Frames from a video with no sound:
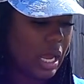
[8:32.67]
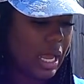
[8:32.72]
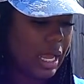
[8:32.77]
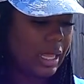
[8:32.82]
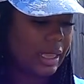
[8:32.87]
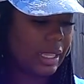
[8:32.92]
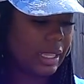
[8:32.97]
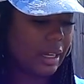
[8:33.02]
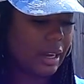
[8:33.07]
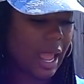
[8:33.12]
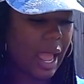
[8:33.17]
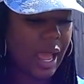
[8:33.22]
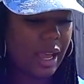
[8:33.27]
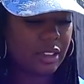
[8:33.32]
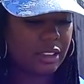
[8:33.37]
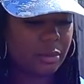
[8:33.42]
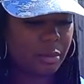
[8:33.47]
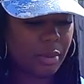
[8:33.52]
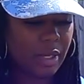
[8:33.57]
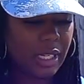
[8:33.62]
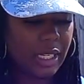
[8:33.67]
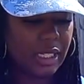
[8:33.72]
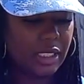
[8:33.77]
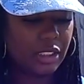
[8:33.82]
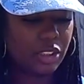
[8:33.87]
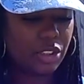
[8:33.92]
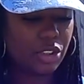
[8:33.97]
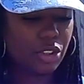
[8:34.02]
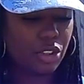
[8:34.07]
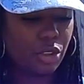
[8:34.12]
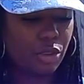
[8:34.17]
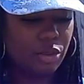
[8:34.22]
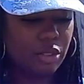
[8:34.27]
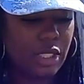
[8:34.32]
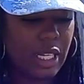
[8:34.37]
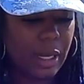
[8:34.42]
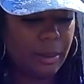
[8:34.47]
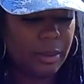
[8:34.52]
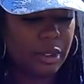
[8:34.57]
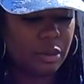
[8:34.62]
And then house plants, 2
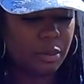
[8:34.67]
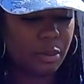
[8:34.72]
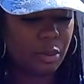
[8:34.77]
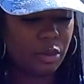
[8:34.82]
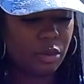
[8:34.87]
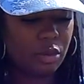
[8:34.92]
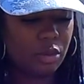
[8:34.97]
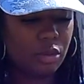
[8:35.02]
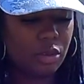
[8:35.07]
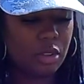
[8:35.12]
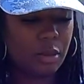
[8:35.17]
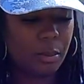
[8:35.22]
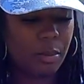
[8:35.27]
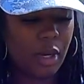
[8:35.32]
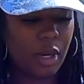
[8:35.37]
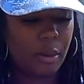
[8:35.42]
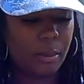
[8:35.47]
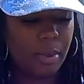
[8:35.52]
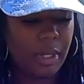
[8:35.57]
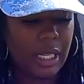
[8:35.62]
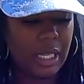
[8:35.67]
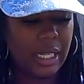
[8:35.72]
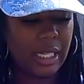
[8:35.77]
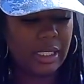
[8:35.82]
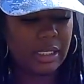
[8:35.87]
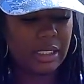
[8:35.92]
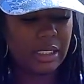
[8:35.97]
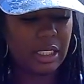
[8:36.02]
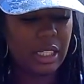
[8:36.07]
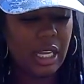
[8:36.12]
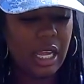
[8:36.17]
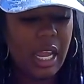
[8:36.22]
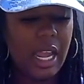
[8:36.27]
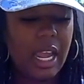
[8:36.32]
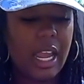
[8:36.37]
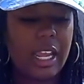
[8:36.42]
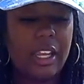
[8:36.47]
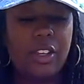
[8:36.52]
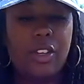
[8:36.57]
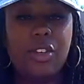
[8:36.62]
tablespoons per plant.
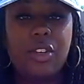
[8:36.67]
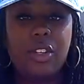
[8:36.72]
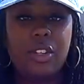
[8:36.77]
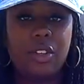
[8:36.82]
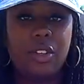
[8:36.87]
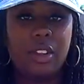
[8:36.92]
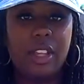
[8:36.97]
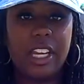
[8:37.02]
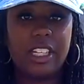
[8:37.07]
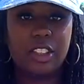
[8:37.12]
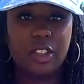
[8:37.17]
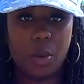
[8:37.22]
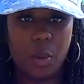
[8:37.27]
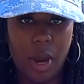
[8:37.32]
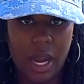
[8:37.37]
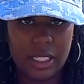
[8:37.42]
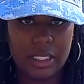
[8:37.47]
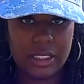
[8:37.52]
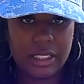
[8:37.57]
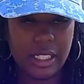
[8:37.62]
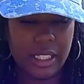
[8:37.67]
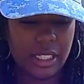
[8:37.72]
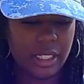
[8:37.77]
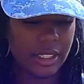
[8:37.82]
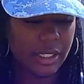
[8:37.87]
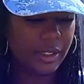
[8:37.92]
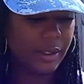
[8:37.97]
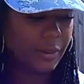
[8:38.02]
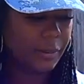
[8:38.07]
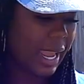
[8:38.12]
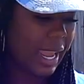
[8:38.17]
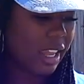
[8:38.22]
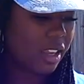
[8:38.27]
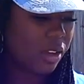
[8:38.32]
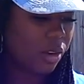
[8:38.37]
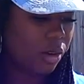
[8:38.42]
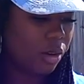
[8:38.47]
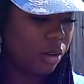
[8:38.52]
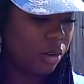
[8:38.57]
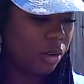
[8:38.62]
And you can do that twice a year.
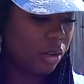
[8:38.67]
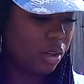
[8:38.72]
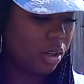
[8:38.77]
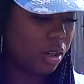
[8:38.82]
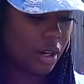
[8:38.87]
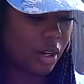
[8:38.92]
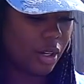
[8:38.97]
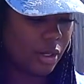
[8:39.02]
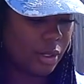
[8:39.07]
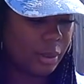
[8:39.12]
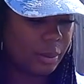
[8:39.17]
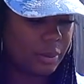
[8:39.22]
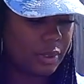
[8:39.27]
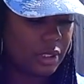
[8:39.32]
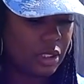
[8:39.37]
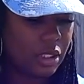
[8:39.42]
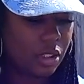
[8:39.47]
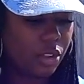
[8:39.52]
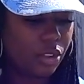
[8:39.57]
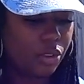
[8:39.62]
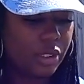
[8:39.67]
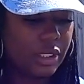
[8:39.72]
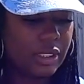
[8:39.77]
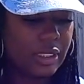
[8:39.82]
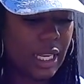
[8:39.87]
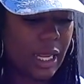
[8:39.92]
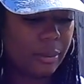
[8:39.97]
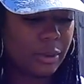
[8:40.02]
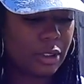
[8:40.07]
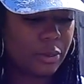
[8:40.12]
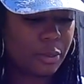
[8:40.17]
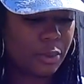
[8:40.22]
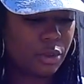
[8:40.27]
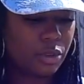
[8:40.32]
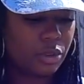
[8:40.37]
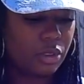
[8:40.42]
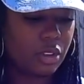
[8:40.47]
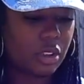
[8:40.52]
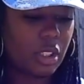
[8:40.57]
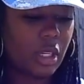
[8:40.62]
Annual herbs, 3
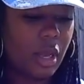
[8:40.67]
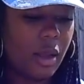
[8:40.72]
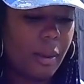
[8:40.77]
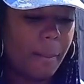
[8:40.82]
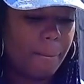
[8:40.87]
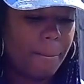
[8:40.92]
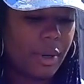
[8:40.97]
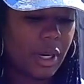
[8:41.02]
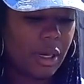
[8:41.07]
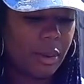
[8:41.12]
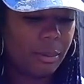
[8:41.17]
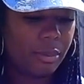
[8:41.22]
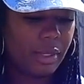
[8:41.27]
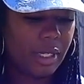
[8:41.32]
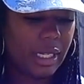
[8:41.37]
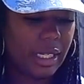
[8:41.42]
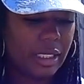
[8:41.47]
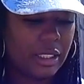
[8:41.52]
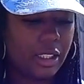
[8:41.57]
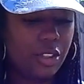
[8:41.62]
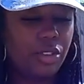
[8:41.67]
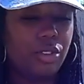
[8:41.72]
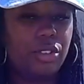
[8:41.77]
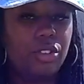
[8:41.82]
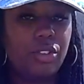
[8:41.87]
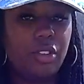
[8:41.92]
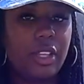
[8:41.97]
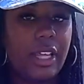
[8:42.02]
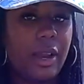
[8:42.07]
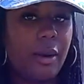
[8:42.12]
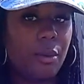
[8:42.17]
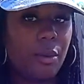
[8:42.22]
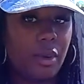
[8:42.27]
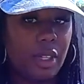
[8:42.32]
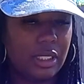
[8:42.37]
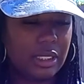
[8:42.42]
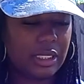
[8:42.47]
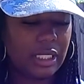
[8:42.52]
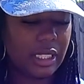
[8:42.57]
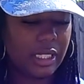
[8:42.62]
tablespoons per plant, and you can do that
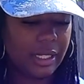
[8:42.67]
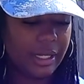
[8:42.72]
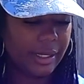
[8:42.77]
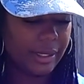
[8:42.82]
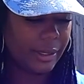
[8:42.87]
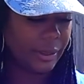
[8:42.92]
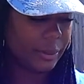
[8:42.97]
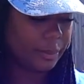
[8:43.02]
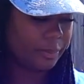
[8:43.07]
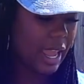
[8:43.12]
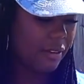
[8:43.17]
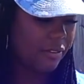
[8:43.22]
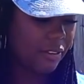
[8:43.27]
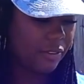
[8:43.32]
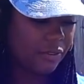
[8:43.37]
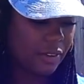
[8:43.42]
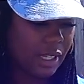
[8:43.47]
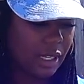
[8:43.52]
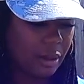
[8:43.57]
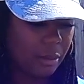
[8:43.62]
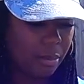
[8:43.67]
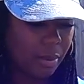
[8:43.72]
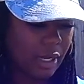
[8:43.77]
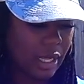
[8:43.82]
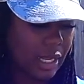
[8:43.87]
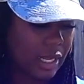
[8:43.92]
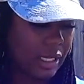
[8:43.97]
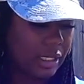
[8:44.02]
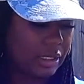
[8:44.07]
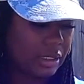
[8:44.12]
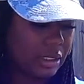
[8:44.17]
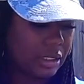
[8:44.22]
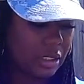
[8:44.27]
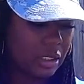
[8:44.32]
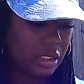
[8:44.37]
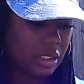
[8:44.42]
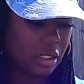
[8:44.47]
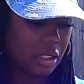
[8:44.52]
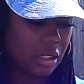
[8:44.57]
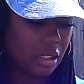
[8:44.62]
once a year. Heavy feeding
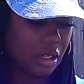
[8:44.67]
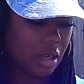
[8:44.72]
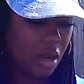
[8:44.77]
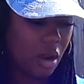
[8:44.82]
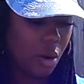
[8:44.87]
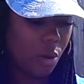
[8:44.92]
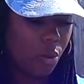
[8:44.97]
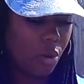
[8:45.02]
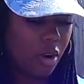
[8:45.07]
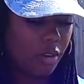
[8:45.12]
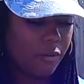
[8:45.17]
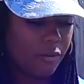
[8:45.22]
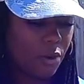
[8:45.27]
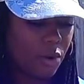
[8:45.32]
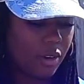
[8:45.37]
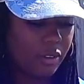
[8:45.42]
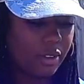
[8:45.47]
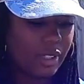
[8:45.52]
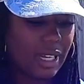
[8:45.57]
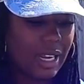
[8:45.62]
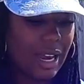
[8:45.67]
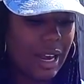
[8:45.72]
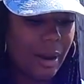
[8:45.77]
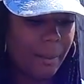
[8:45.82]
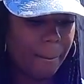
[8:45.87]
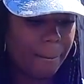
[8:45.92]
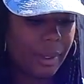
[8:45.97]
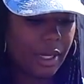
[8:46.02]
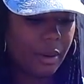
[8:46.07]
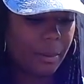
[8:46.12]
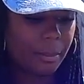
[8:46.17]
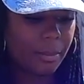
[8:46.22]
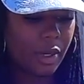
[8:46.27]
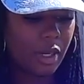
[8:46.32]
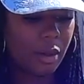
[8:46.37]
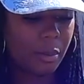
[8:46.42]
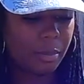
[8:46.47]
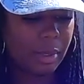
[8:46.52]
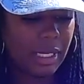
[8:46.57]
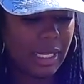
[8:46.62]
plants, 1/4 cup
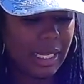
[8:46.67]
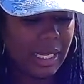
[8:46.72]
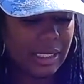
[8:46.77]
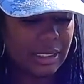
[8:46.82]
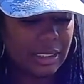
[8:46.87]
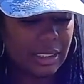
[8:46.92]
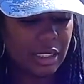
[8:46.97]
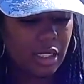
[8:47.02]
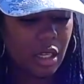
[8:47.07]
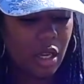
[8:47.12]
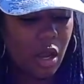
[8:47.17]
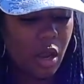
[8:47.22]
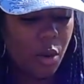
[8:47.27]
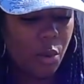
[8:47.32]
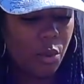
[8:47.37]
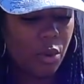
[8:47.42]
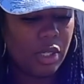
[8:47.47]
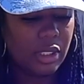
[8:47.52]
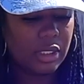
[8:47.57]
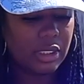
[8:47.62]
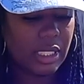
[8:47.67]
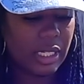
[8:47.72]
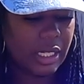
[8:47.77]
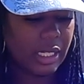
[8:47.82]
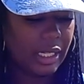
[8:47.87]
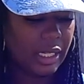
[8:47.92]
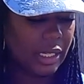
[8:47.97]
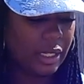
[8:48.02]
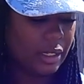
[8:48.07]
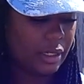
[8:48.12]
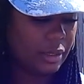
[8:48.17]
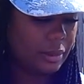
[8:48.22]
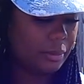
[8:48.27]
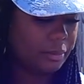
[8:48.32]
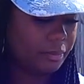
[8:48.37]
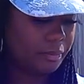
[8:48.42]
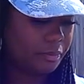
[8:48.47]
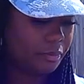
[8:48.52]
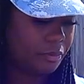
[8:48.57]
per plant once a year.